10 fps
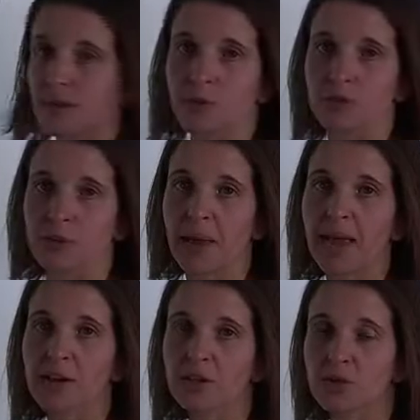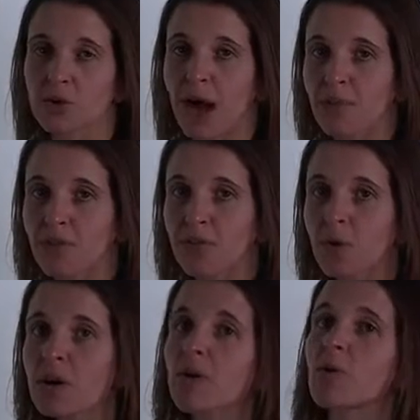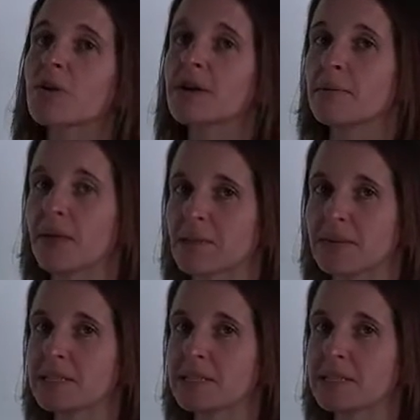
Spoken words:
the ordered pair 2, 4, or it might be